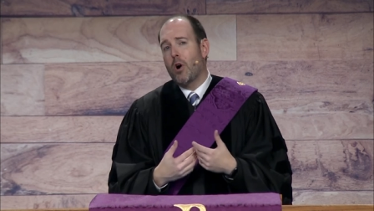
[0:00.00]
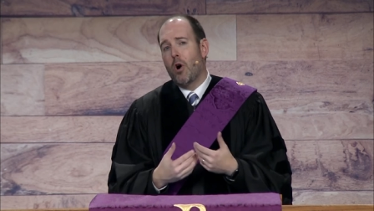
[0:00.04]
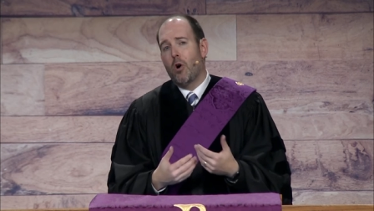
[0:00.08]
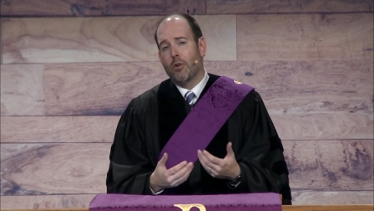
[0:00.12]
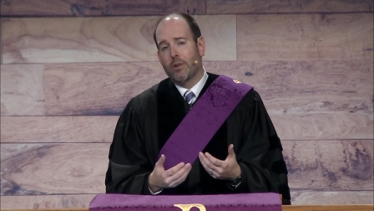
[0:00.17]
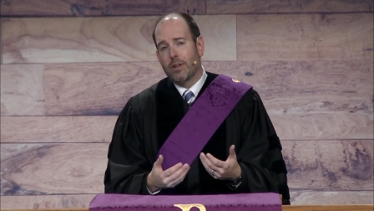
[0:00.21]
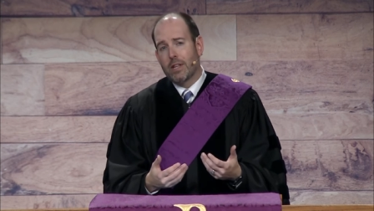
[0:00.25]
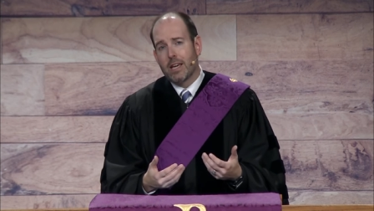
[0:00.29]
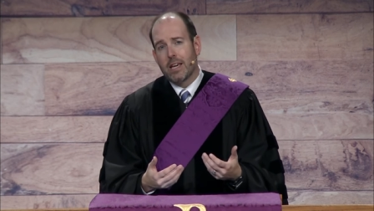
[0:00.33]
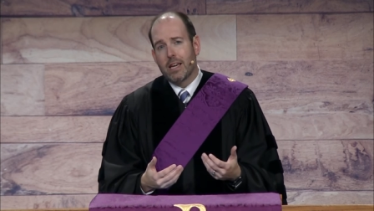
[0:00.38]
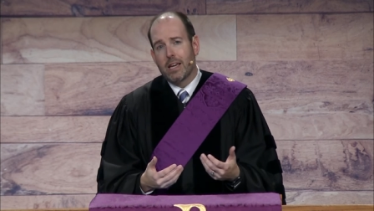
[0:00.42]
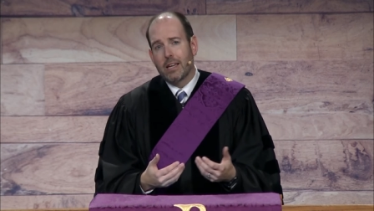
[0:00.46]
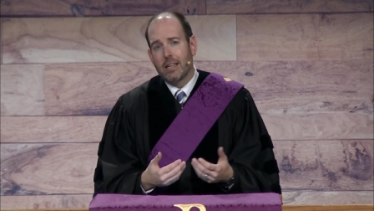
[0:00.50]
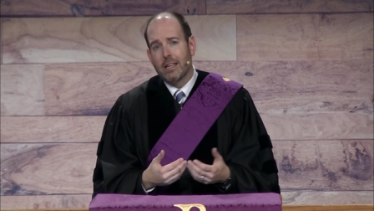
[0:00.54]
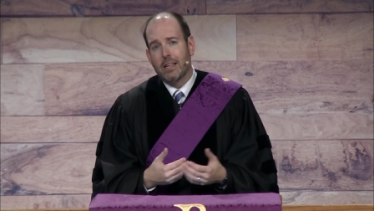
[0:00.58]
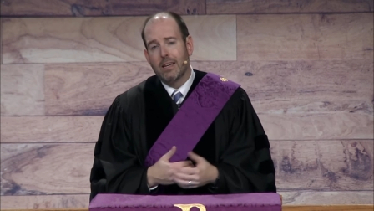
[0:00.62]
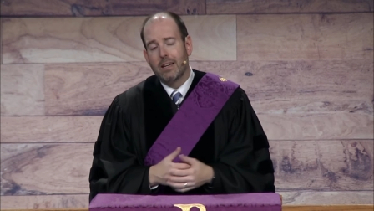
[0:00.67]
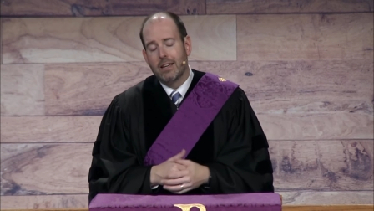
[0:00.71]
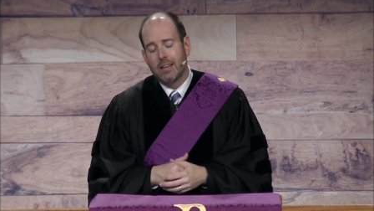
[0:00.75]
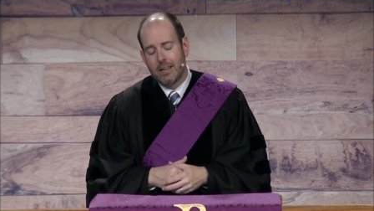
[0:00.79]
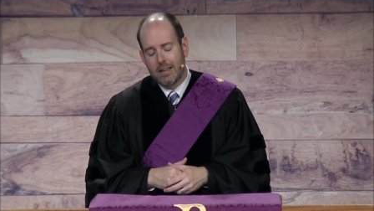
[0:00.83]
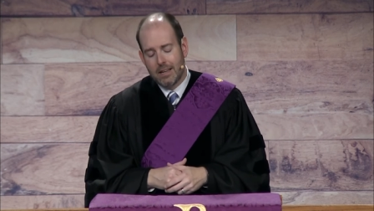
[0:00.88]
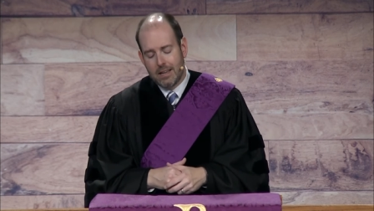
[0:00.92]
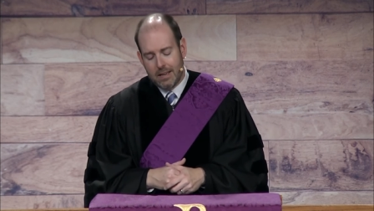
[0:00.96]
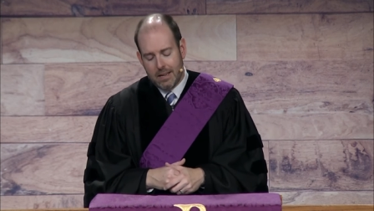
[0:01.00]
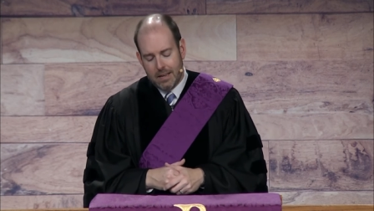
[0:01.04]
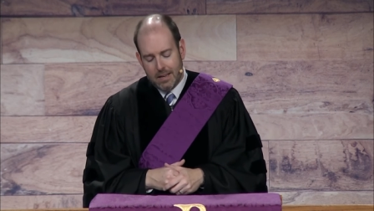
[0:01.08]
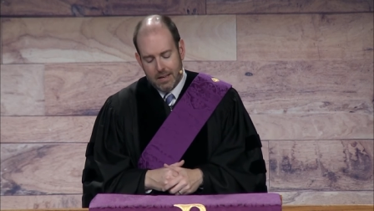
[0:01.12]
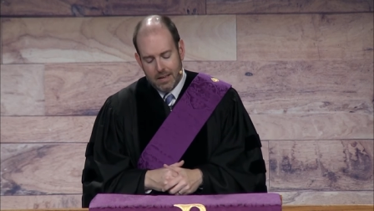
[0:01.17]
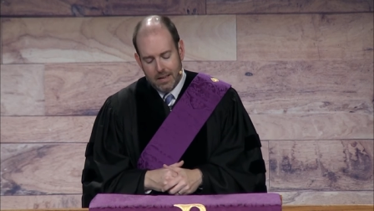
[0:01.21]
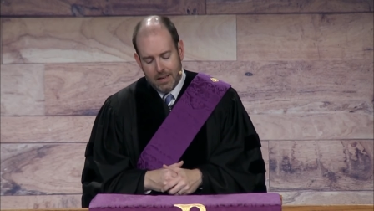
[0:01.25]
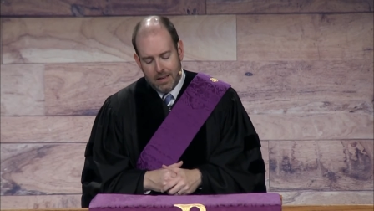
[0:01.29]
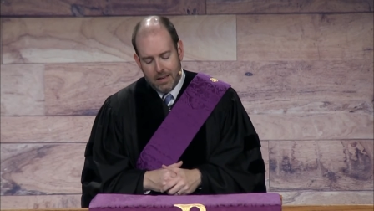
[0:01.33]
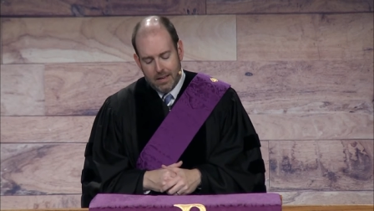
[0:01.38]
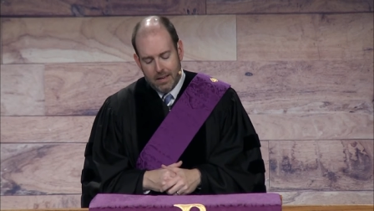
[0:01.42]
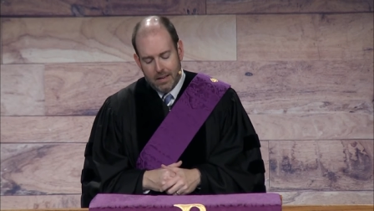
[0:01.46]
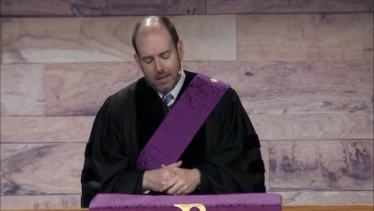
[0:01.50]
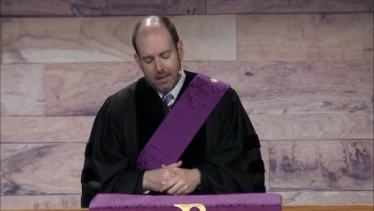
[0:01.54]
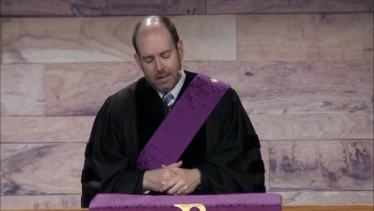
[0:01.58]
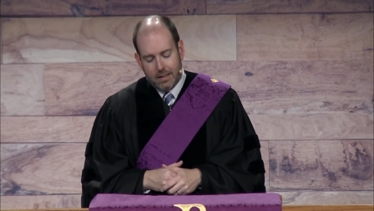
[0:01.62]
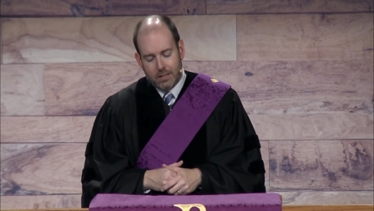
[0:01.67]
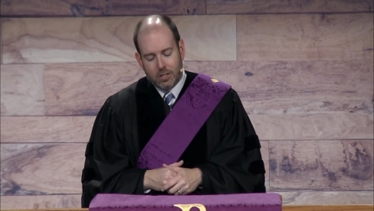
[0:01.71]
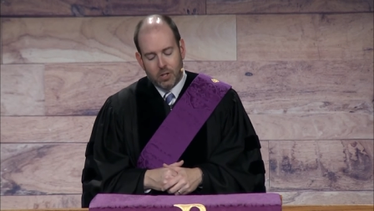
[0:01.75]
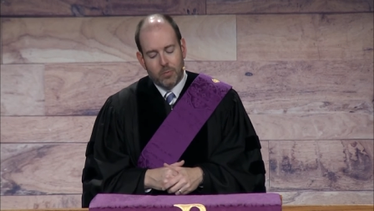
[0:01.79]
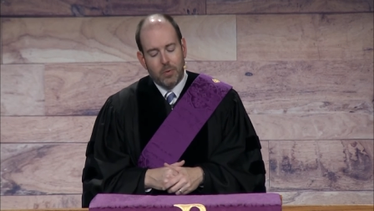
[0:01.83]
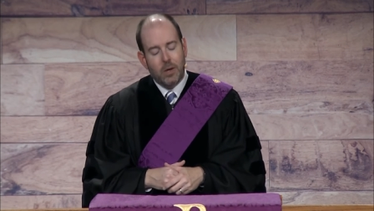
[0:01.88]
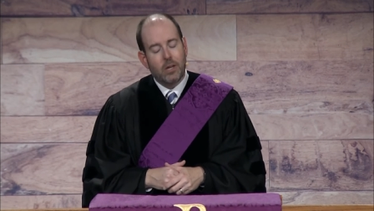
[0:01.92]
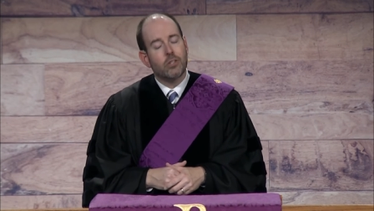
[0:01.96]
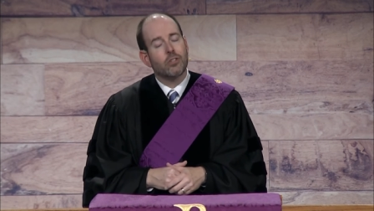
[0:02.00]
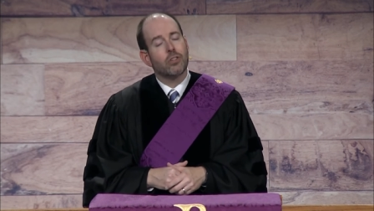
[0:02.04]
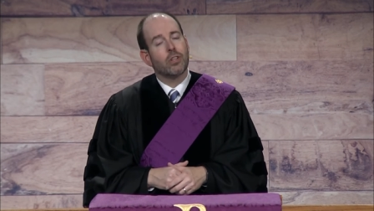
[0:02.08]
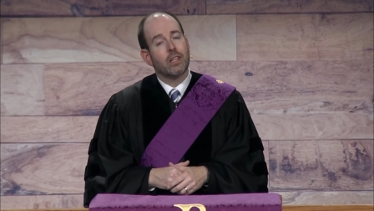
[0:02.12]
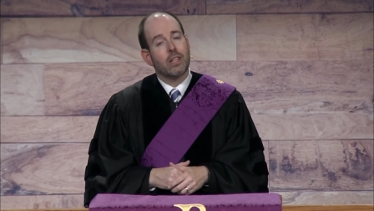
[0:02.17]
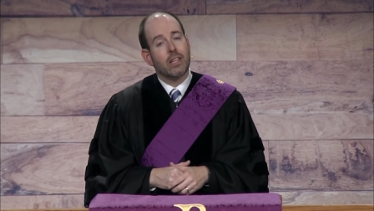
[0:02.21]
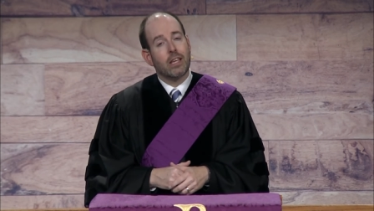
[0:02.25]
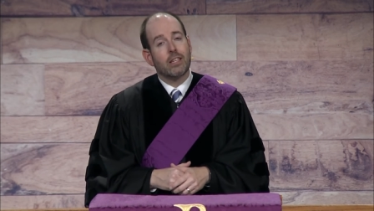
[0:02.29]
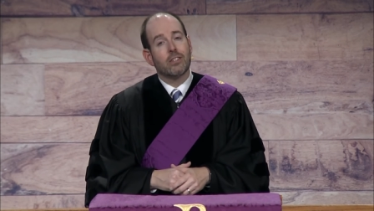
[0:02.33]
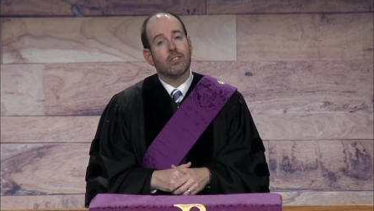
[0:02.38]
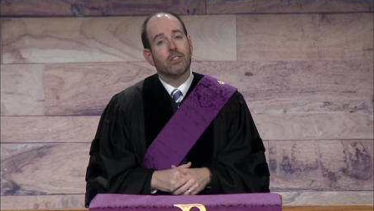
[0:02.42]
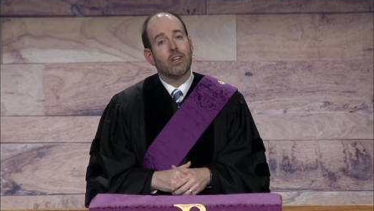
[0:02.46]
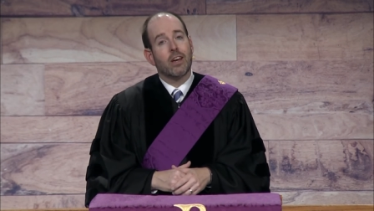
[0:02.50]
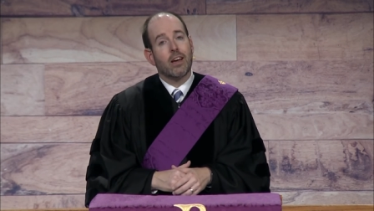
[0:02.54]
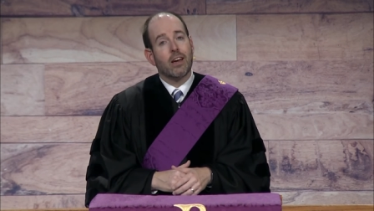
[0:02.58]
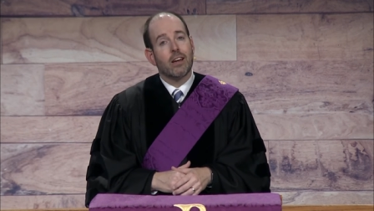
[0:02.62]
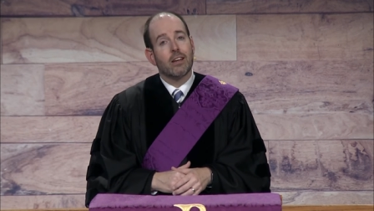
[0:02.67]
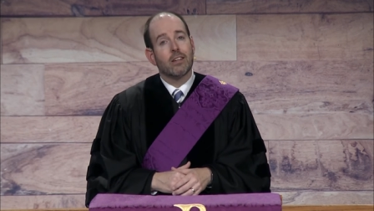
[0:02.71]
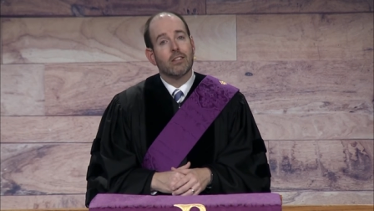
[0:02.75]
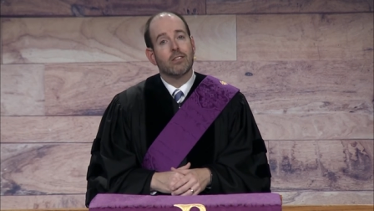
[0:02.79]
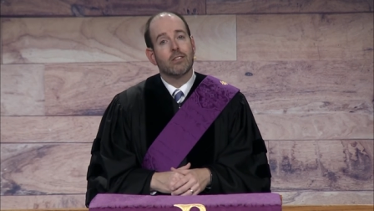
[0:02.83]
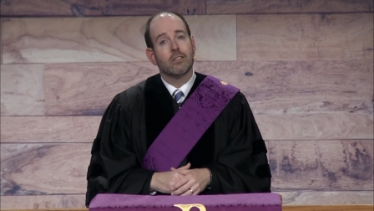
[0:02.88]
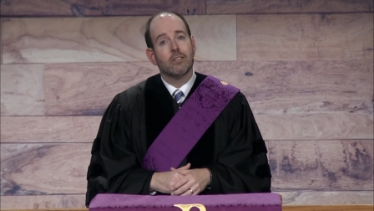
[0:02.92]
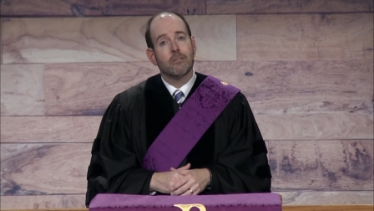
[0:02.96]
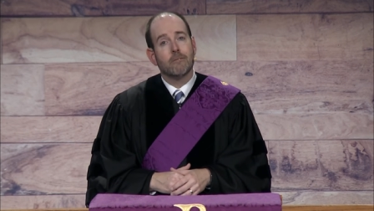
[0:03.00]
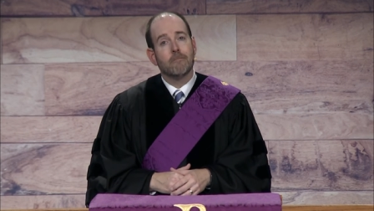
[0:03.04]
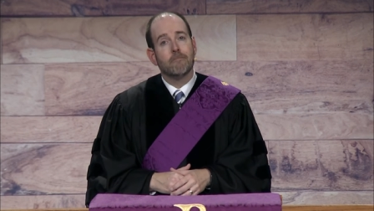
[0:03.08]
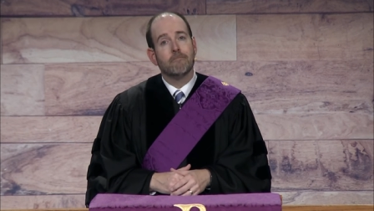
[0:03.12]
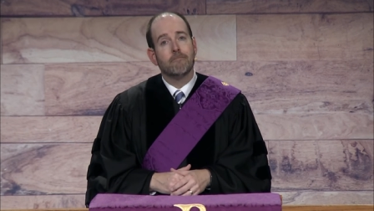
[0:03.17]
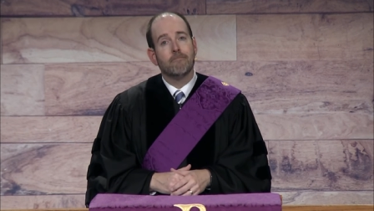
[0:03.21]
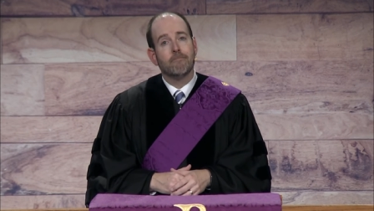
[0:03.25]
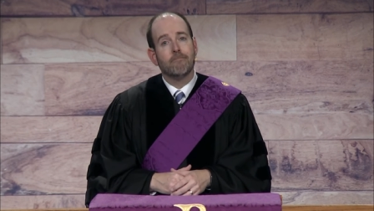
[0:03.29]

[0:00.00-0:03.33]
all need, uh, especially these days.